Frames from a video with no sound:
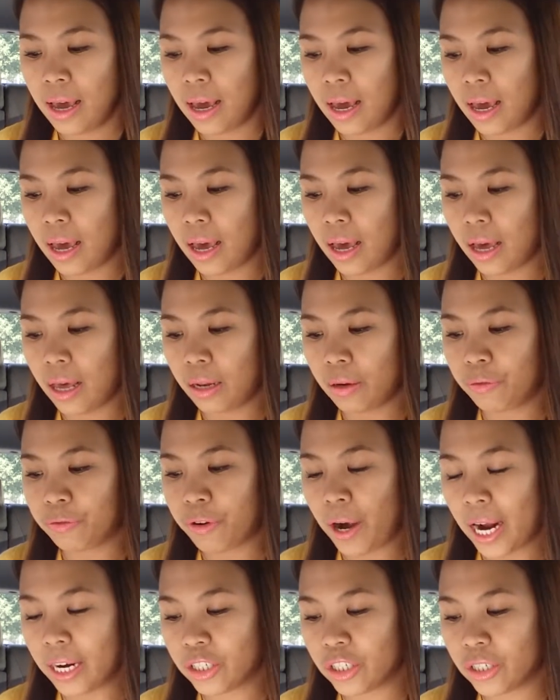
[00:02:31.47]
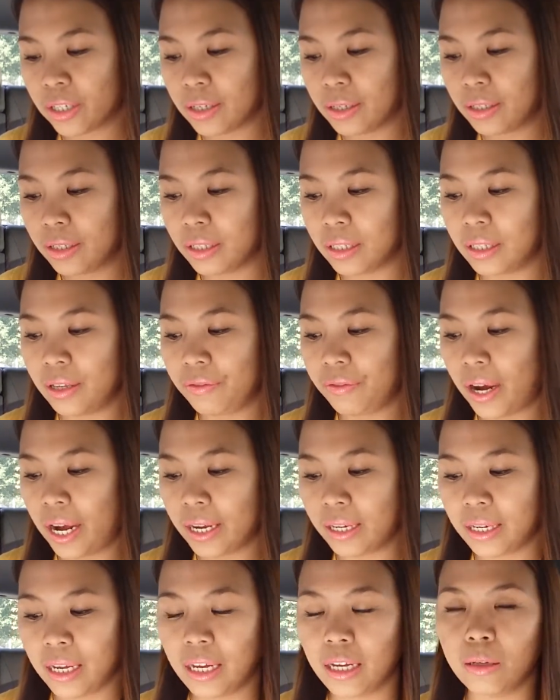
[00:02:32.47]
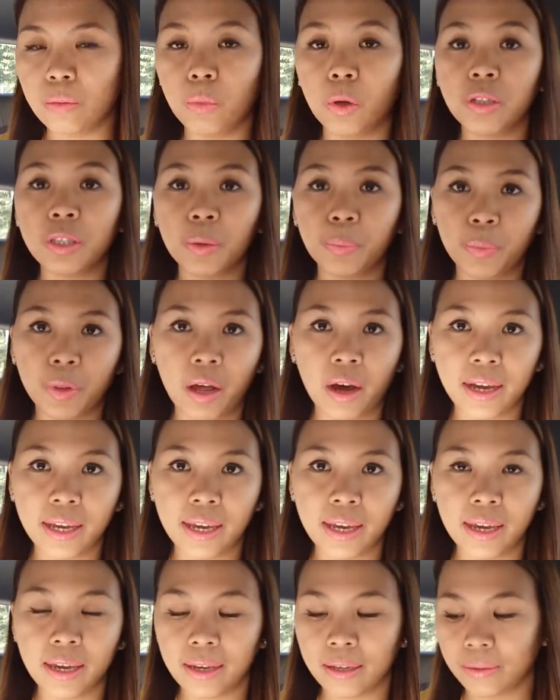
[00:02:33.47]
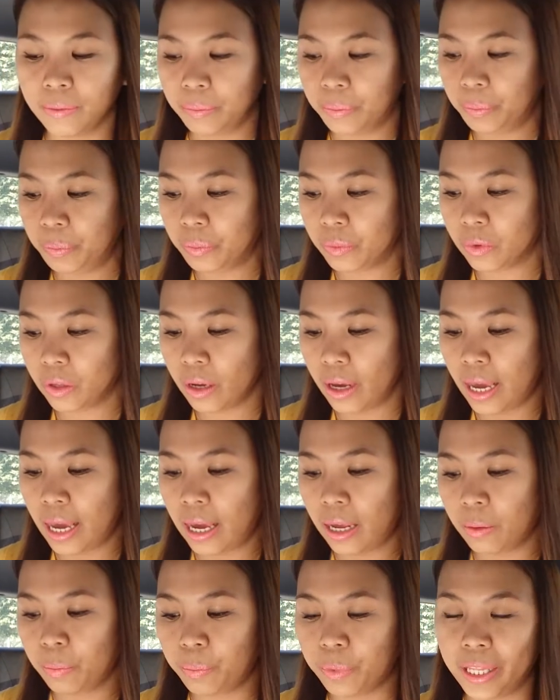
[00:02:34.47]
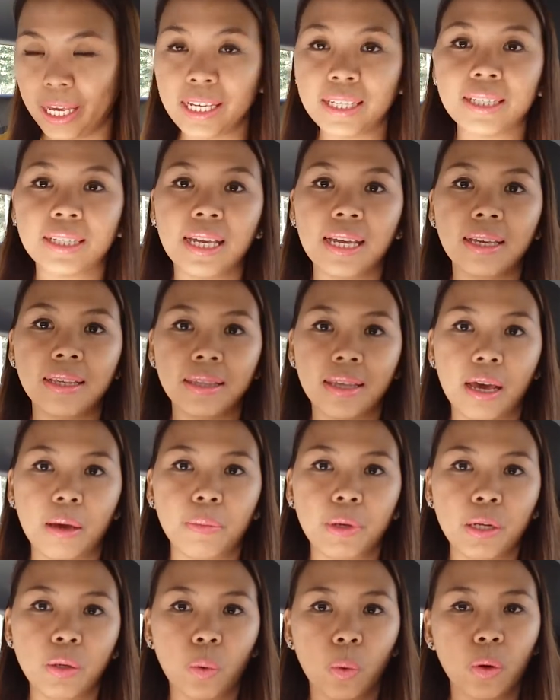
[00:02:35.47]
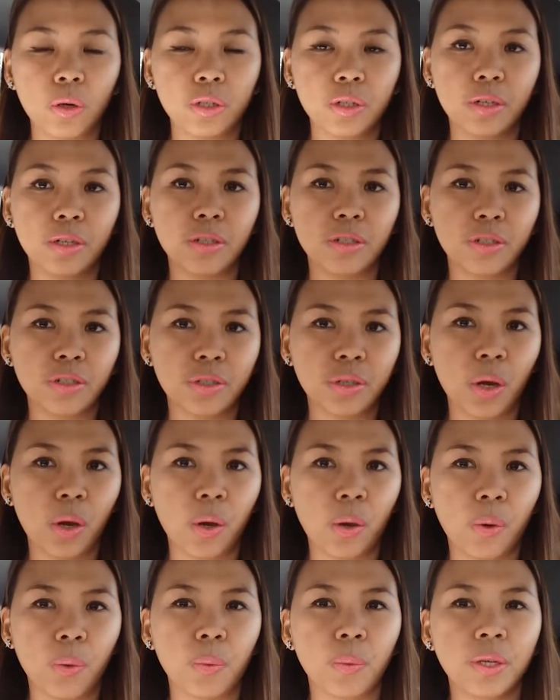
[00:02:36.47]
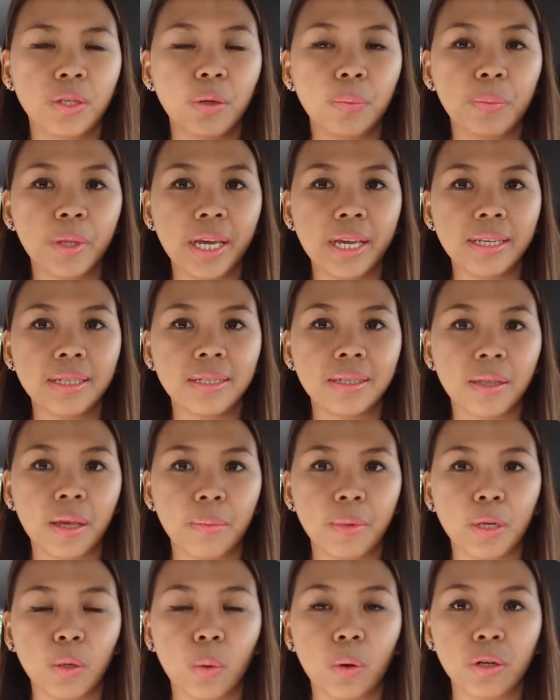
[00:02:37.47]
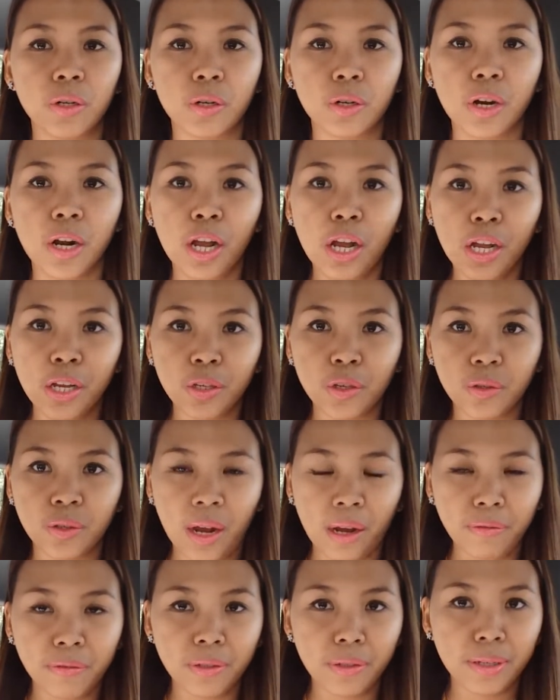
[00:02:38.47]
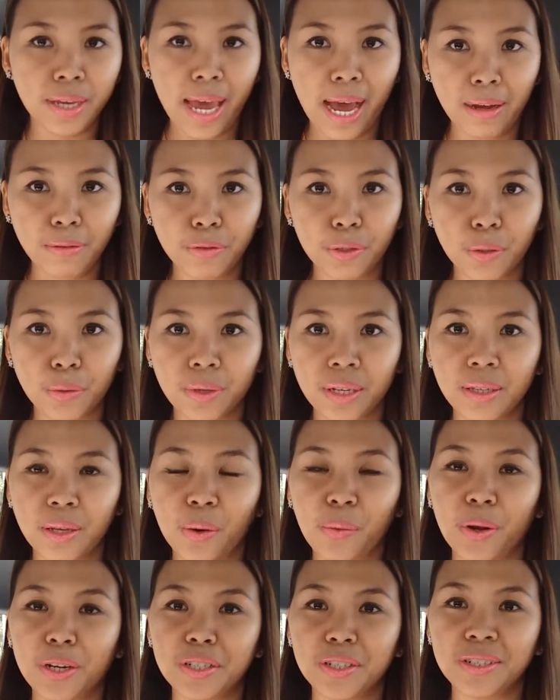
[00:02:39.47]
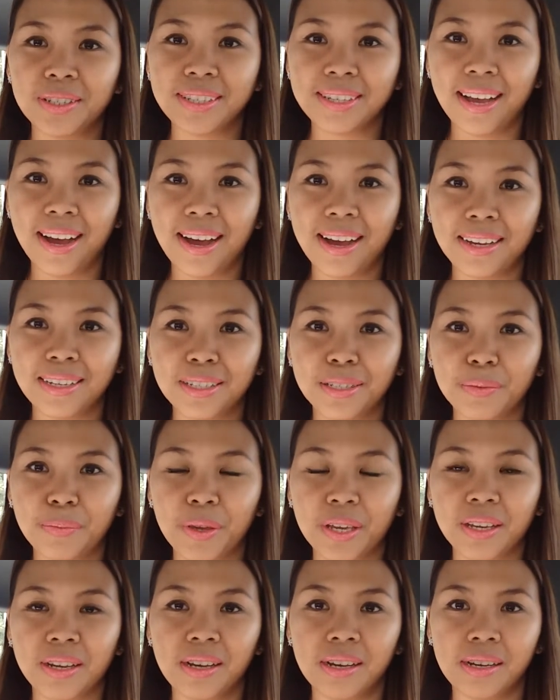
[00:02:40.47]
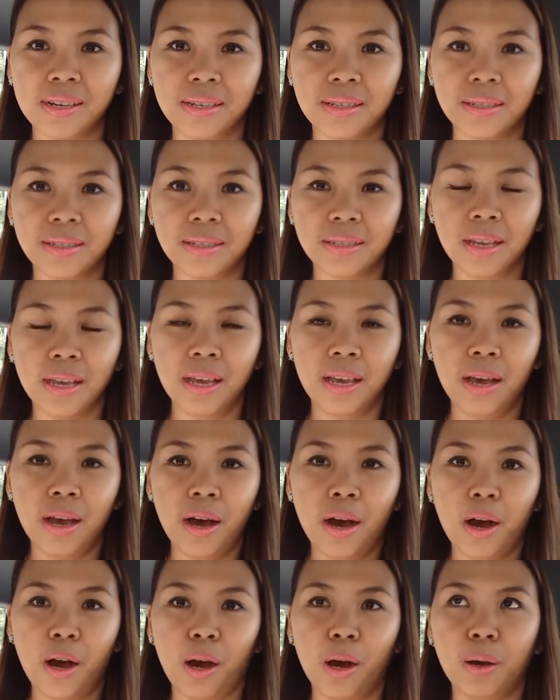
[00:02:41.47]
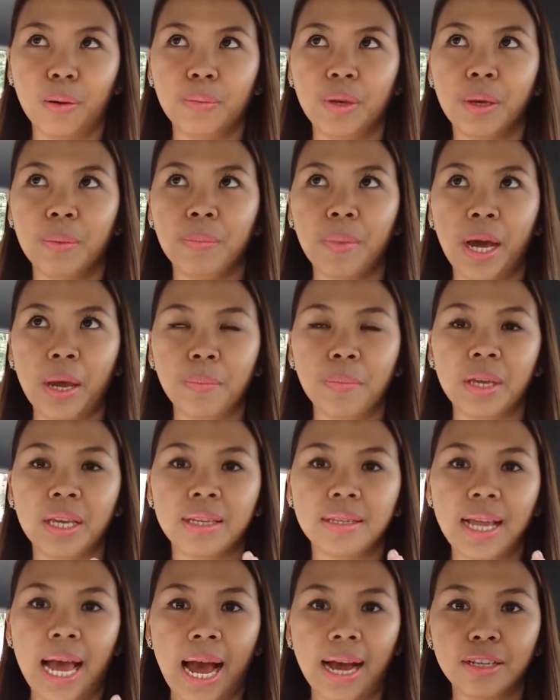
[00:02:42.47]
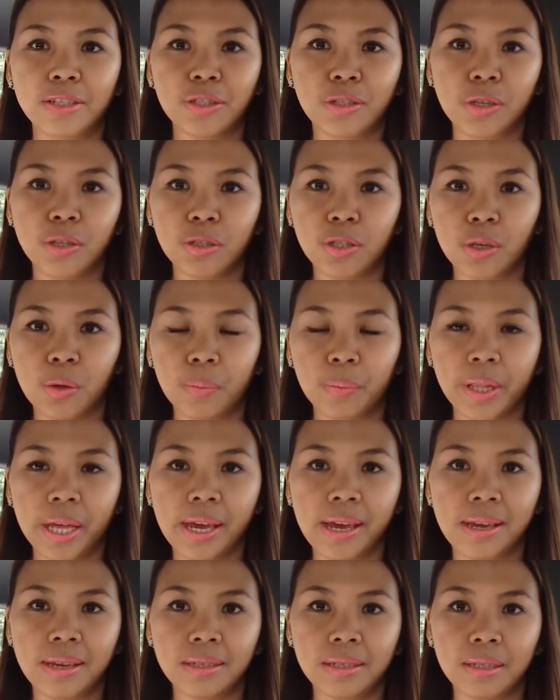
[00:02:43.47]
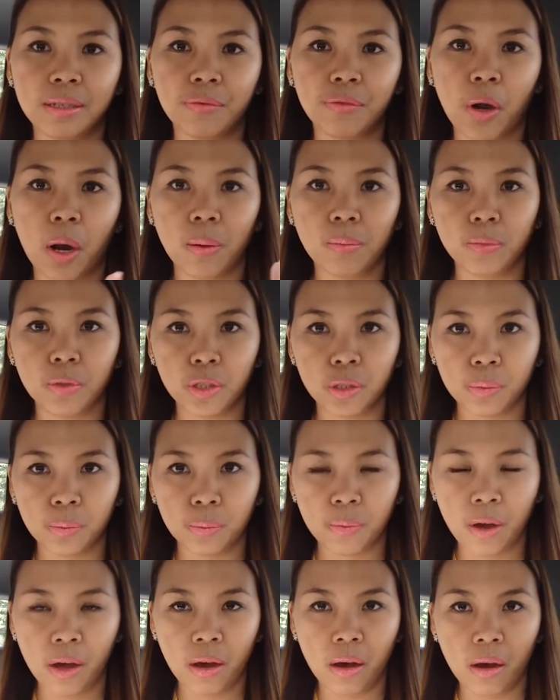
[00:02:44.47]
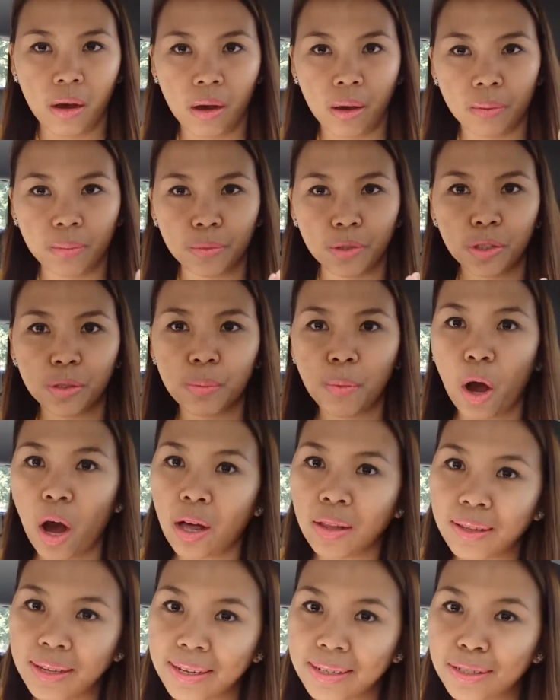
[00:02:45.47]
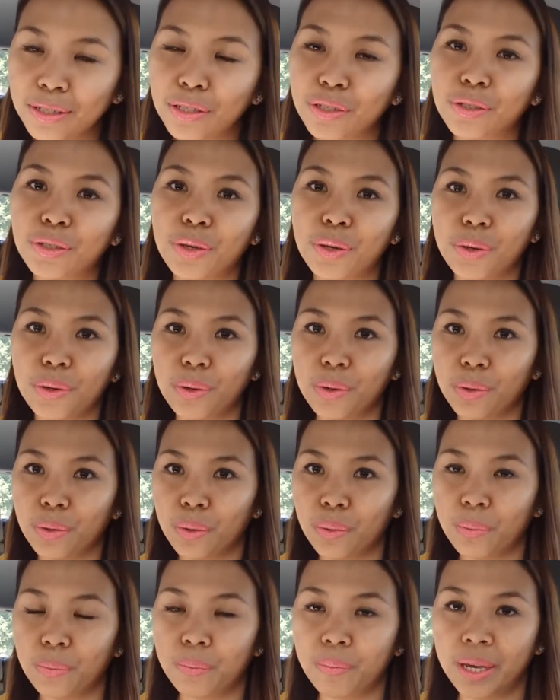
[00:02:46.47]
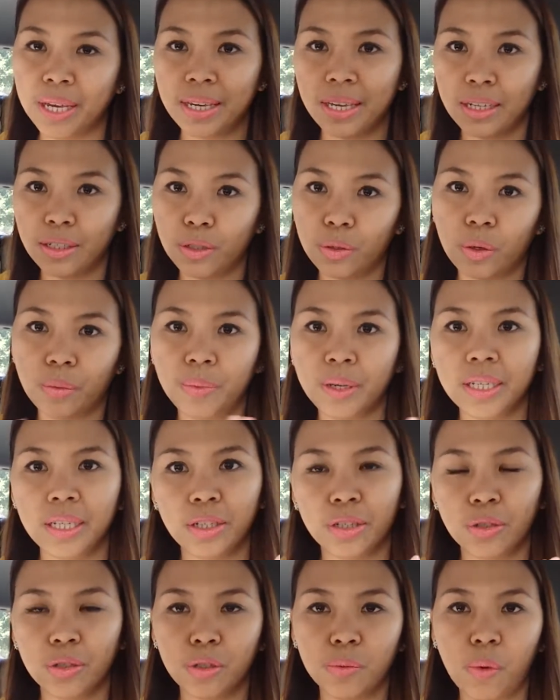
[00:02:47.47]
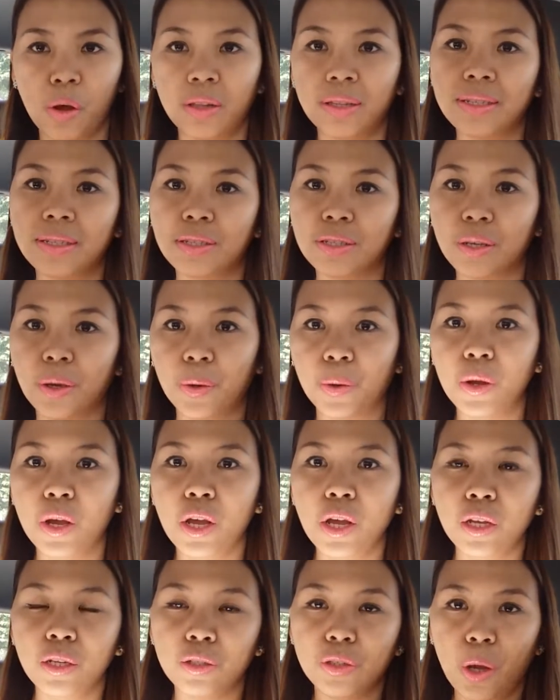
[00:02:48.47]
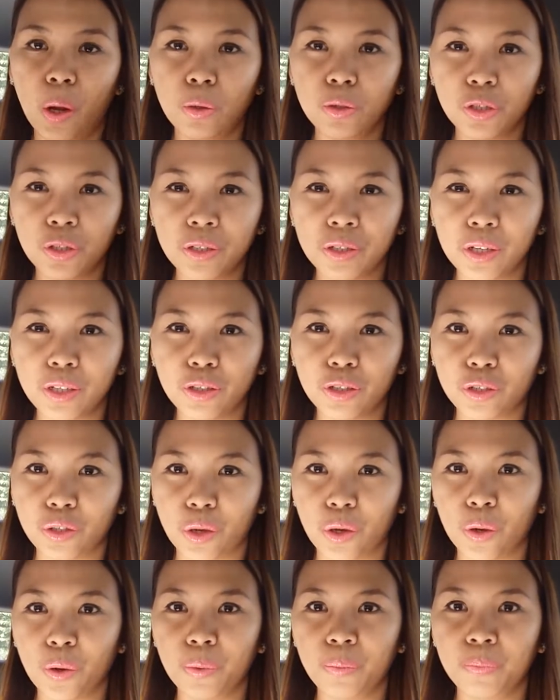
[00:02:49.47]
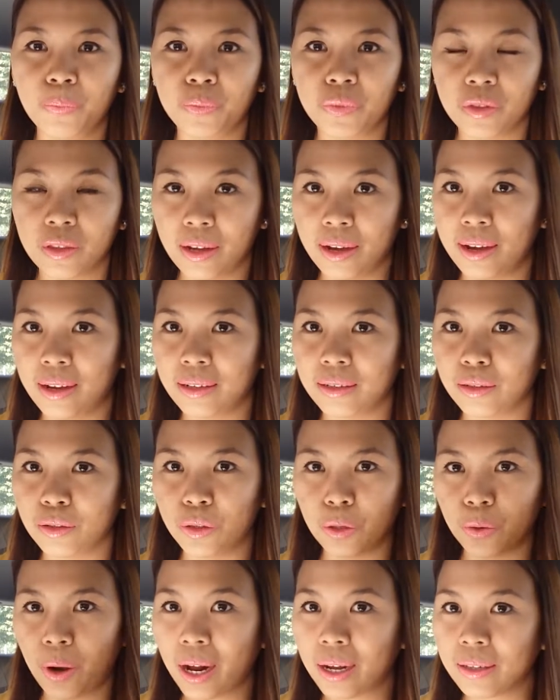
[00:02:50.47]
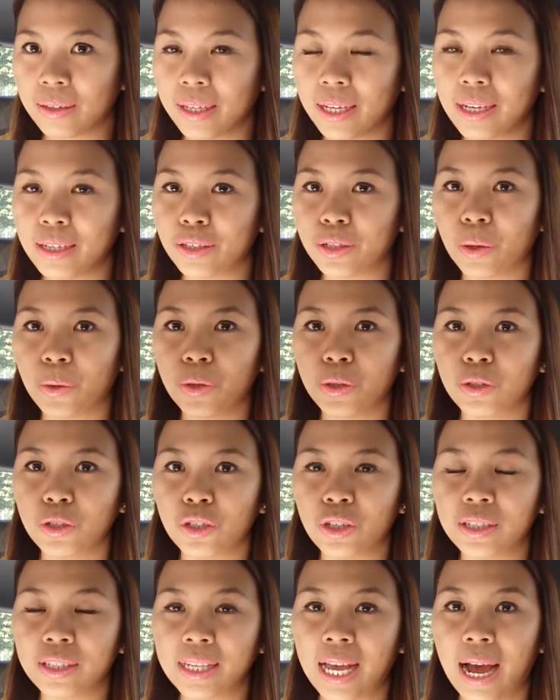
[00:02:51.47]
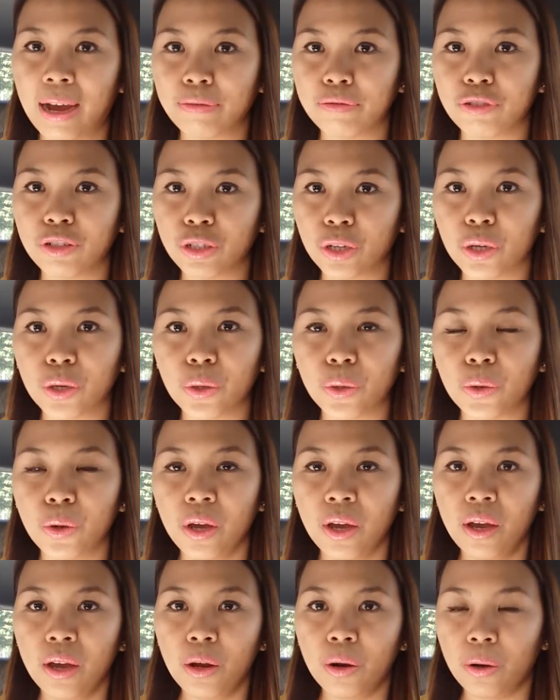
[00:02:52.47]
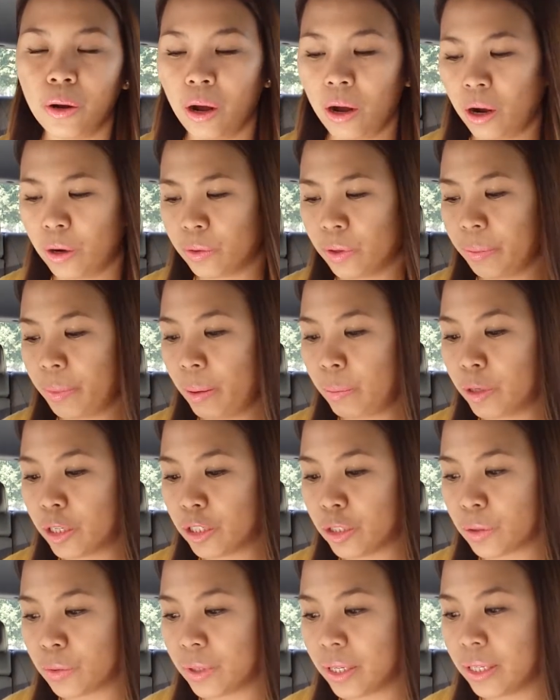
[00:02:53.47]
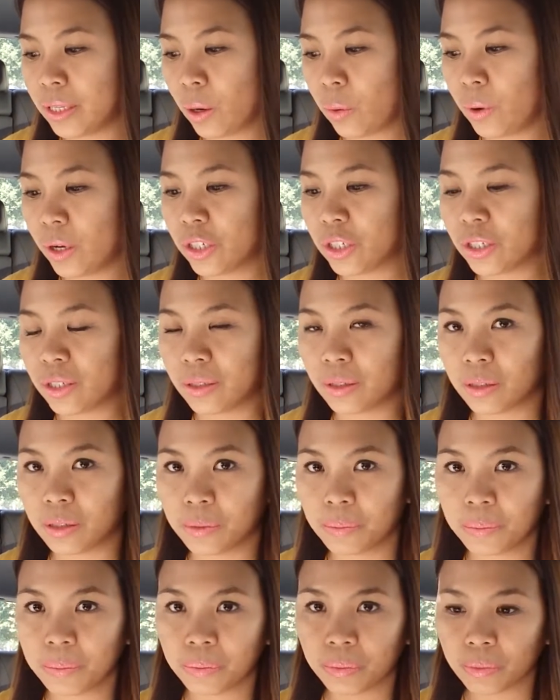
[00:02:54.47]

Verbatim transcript: and fractions dividing multiplying and placing them in order so when you place them in order you definitely have to read the questions guys because um, it might be it asks you to place from um, smallest to biggest or biggest to smallest so don't just assume that directly so you just have to uh, remember to read the questions.